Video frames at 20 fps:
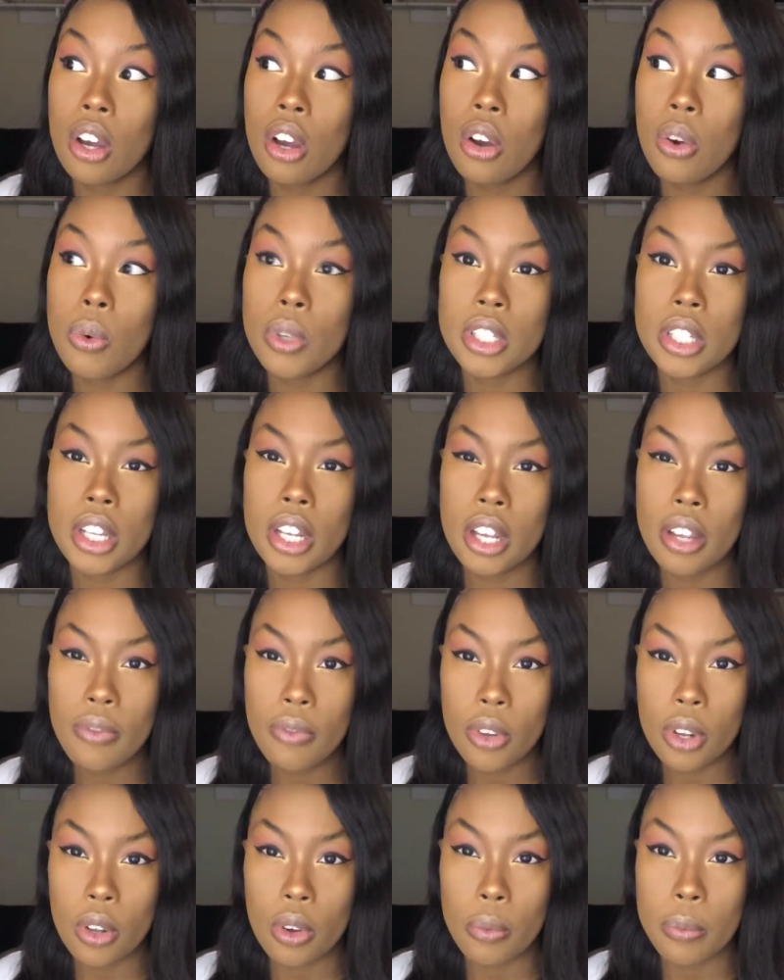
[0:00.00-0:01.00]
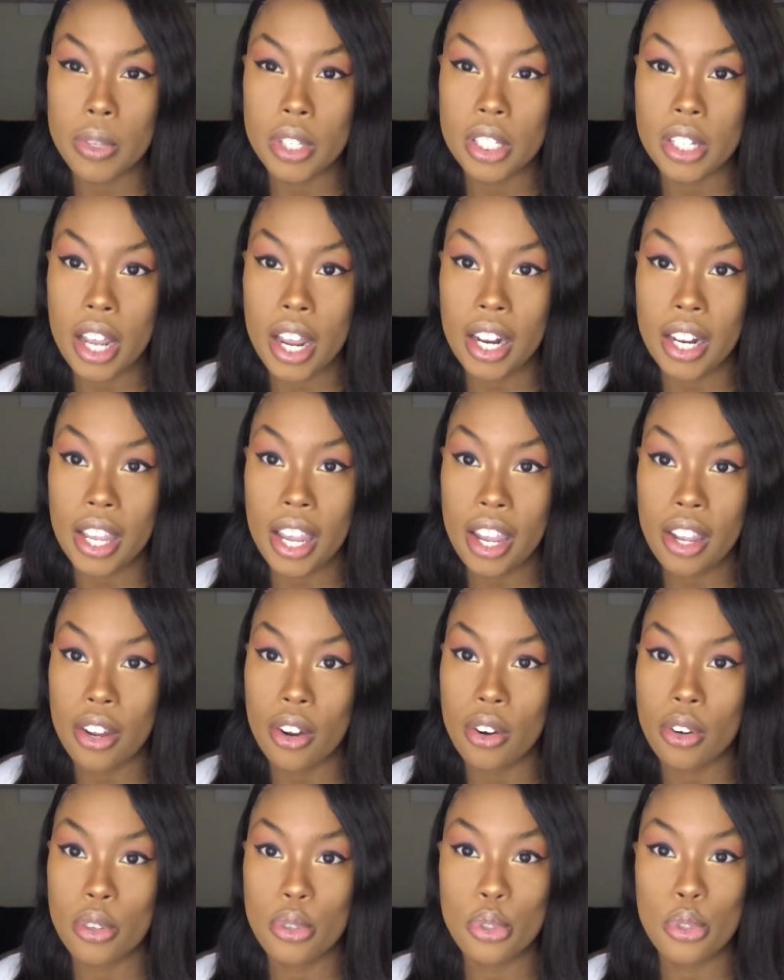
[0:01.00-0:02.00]
oh, it's an envelope. It's not a
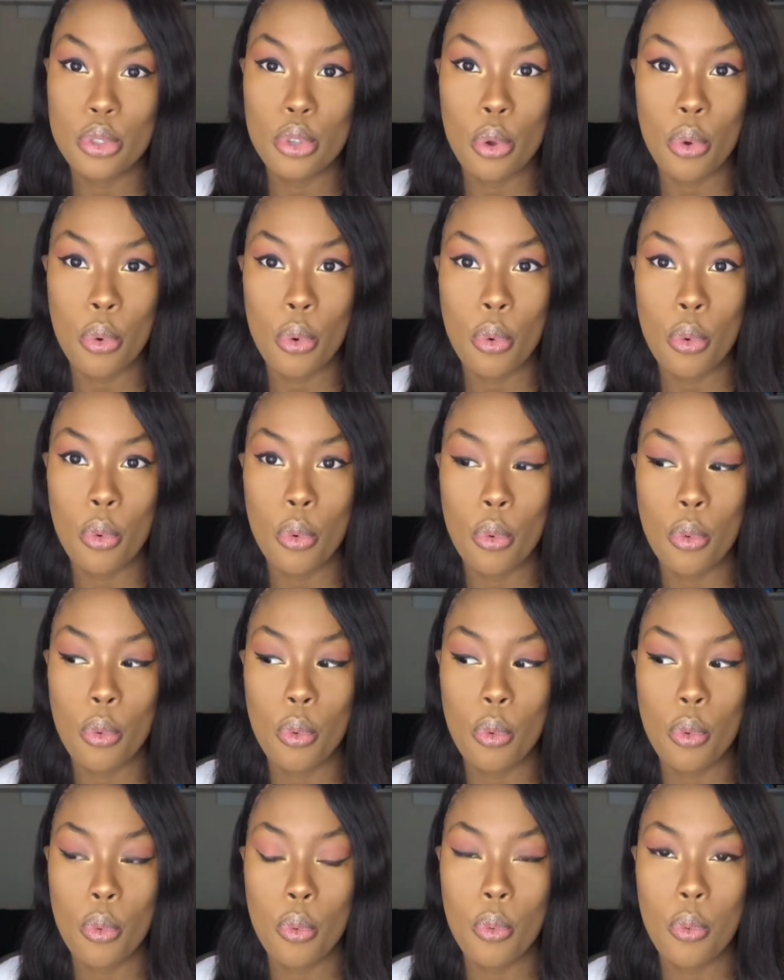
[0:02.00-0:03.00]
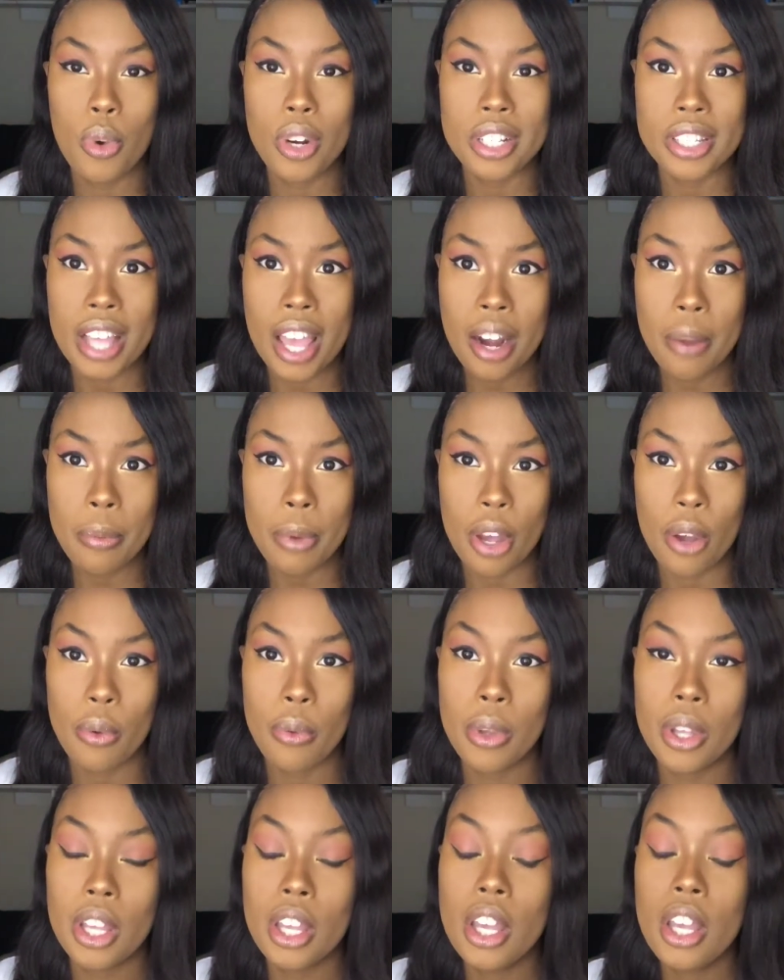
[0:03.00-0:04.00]
lanyard. So what is that about?
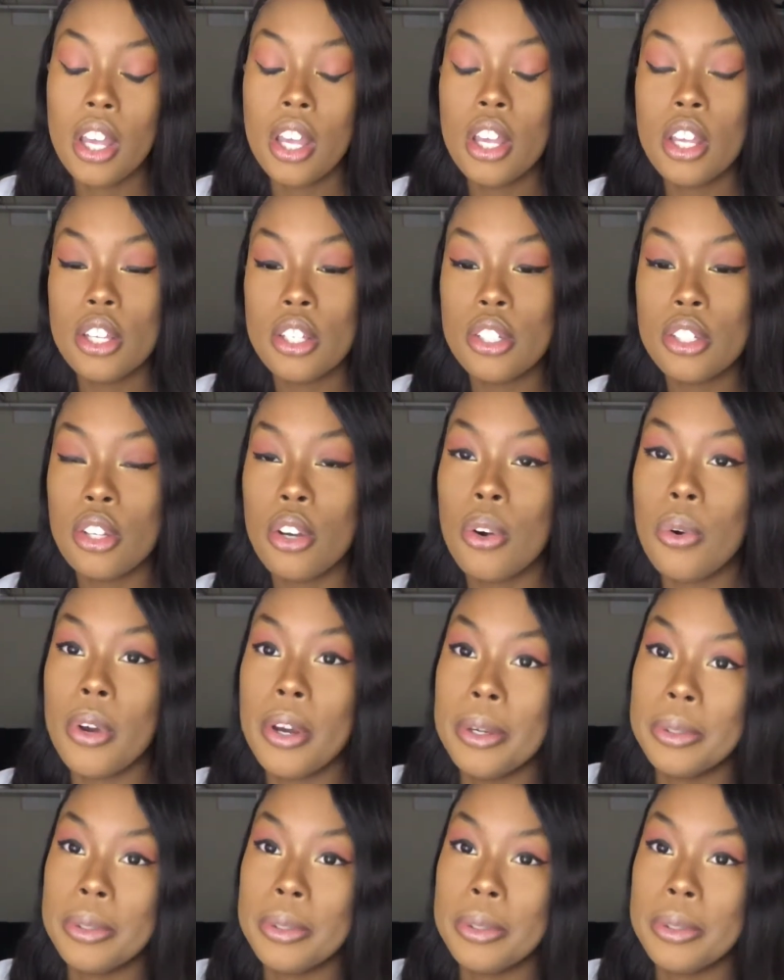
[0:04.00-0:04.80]
So